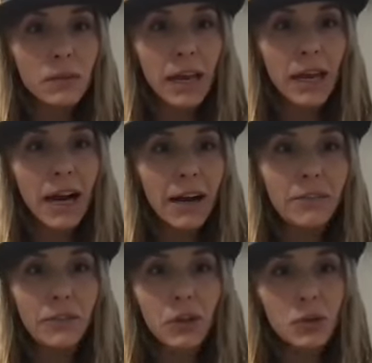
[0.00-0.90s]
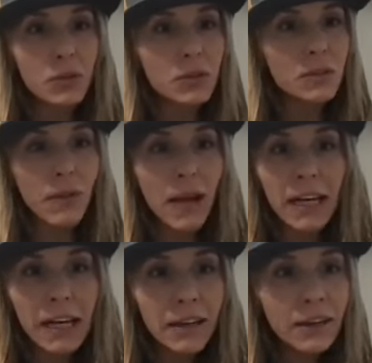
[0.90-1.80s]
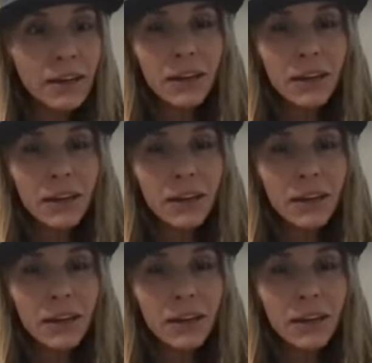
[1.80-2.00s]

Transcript: Okay, I've used many.